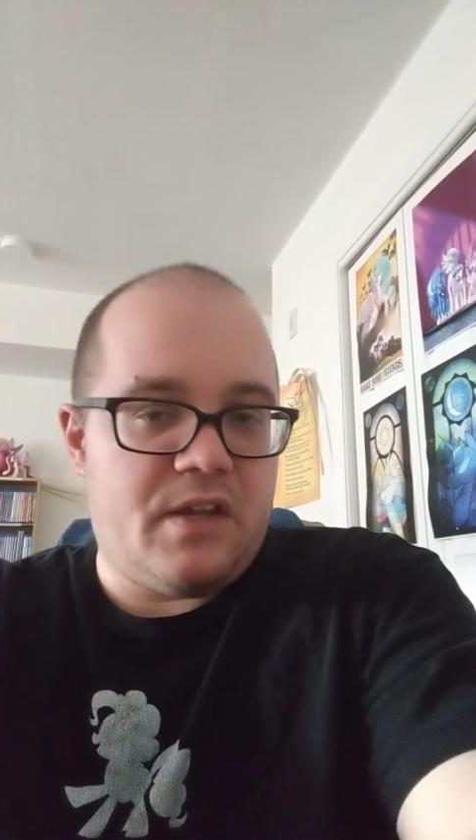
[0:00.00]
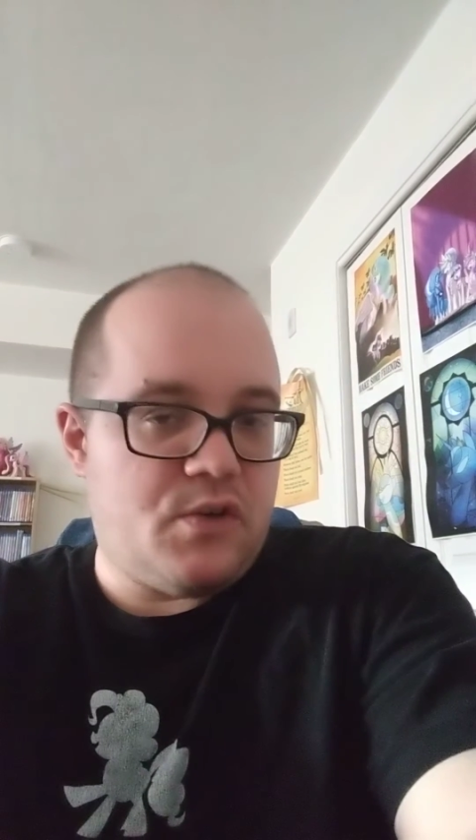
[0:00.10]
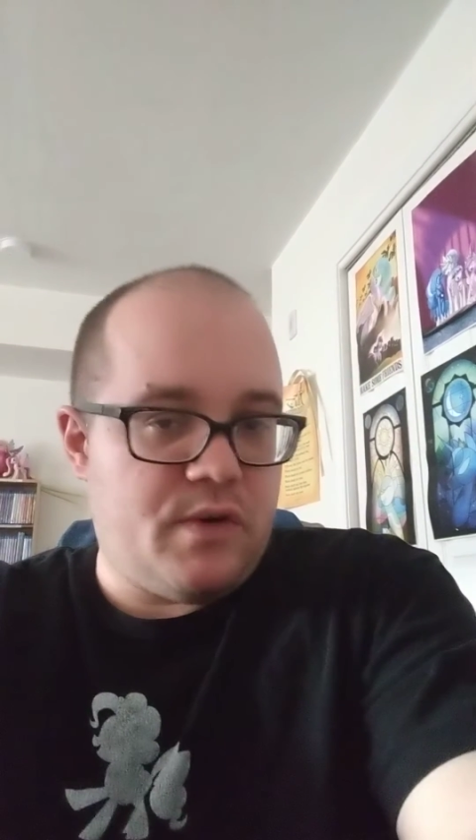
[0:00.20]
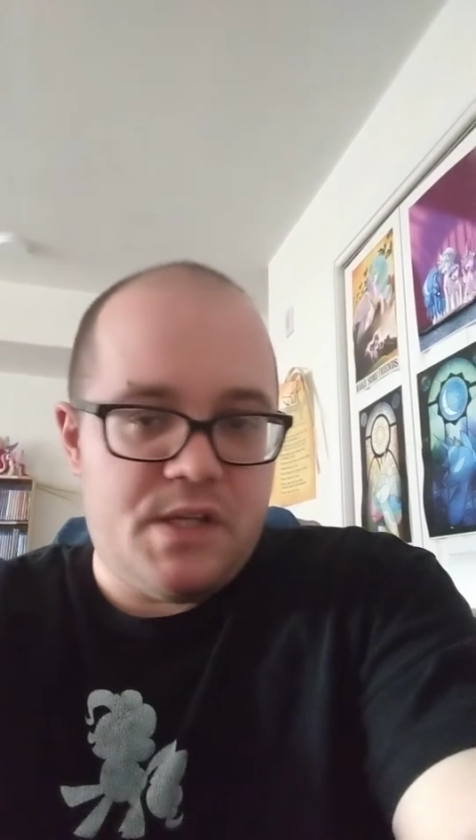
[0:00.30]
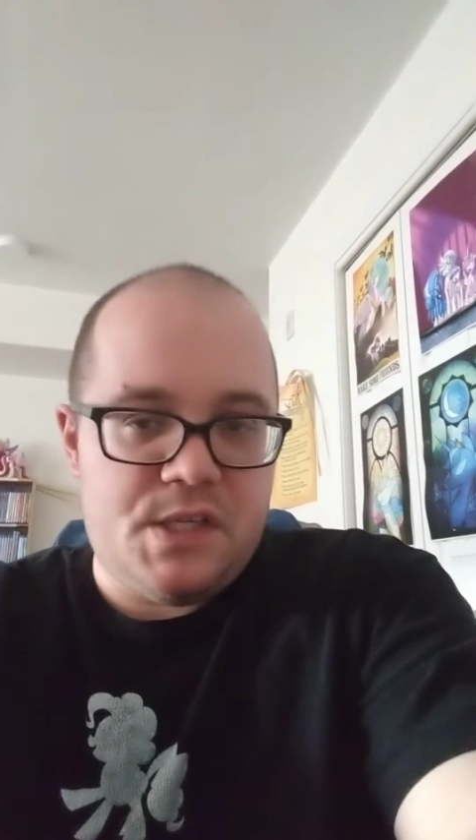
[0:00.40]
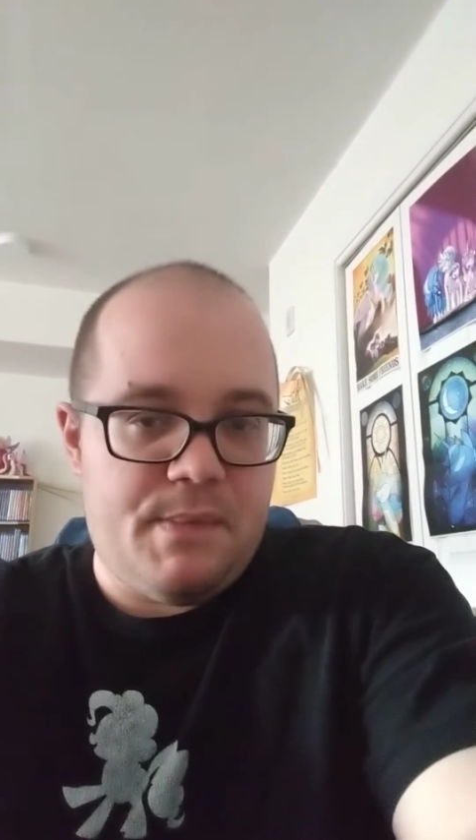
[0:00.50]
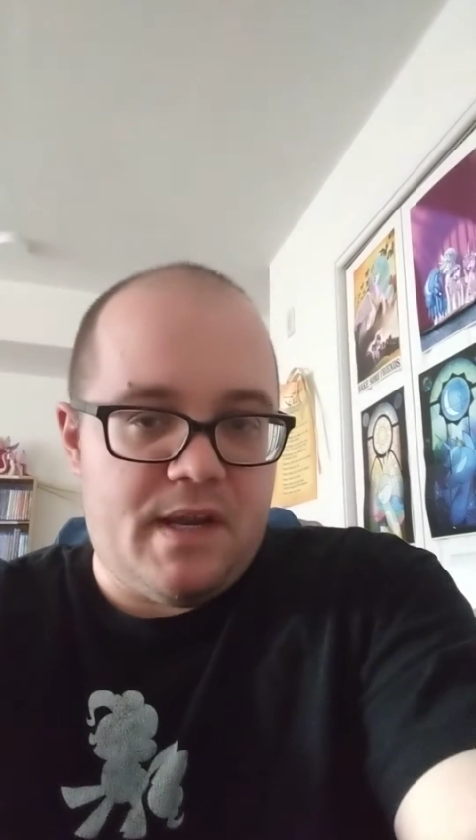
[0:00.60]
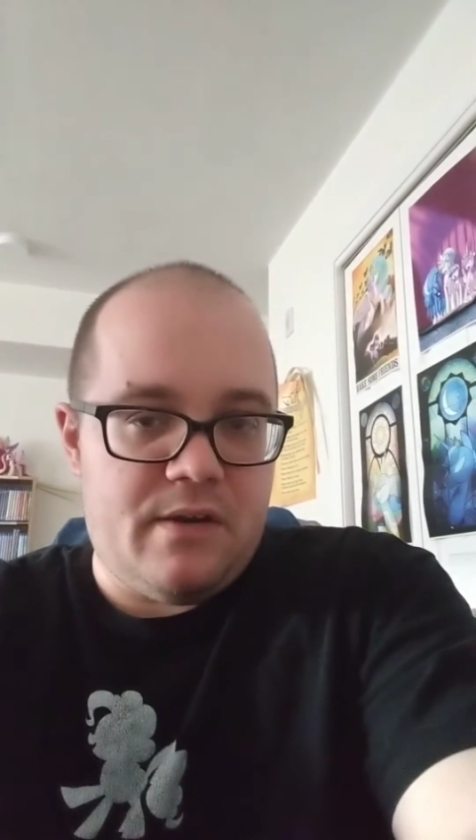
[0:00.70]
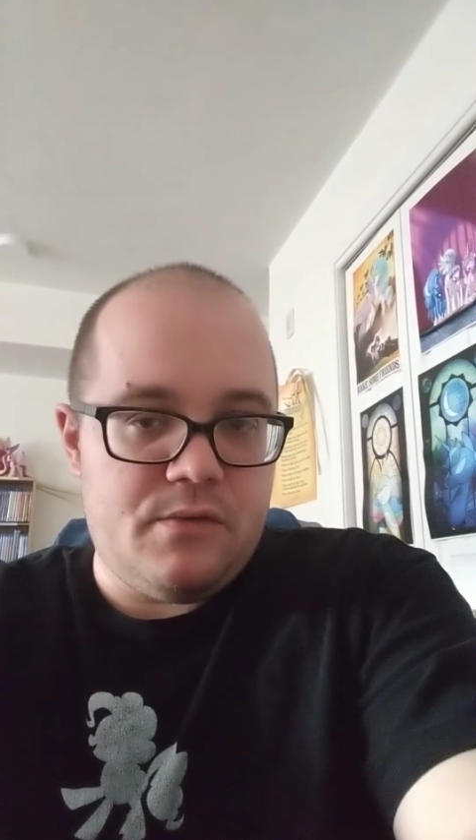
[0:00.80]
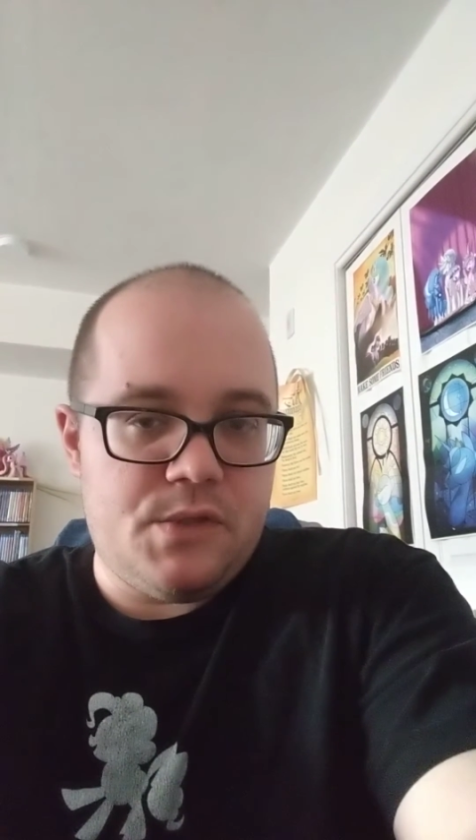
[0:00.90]
don't eat
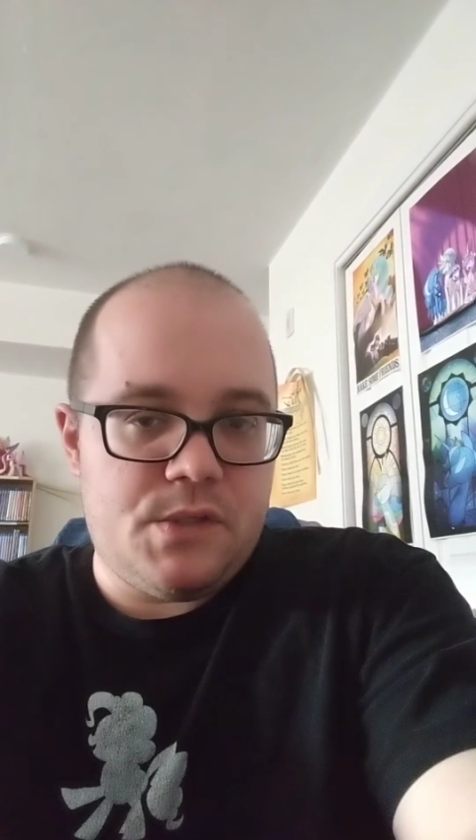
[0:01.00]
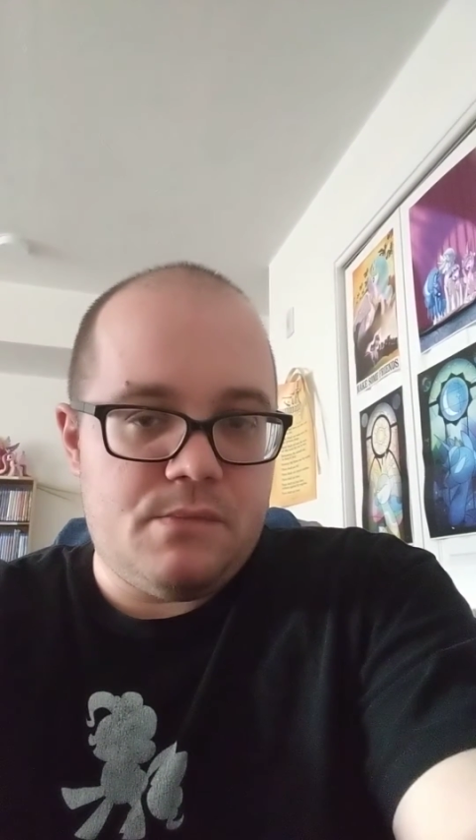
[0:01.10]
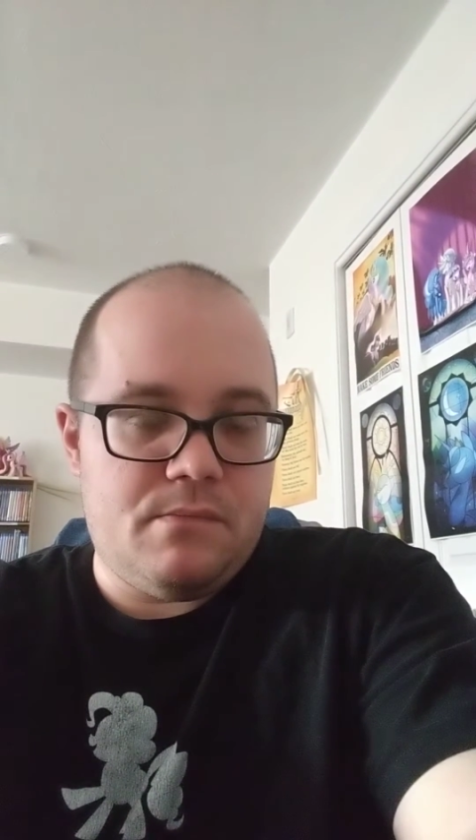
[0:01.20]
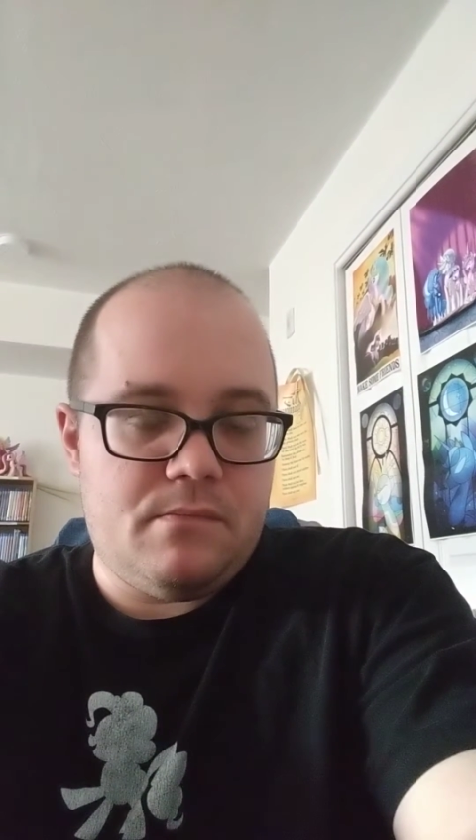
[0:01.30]
tomatoes